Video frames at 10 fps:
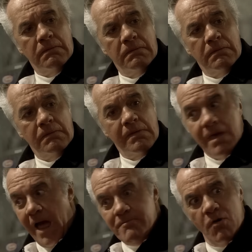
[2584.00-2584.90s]
encounter
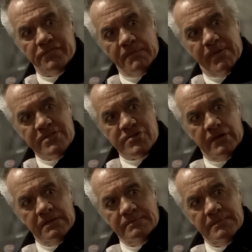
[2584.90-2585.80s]
with the Virgin Mary
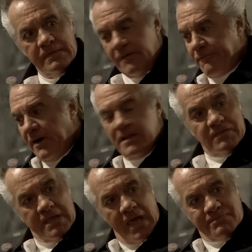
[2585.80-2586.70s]
to Tony
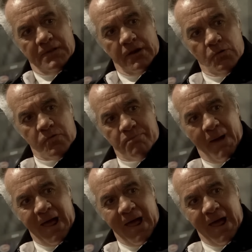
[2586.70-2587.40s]
later in the season.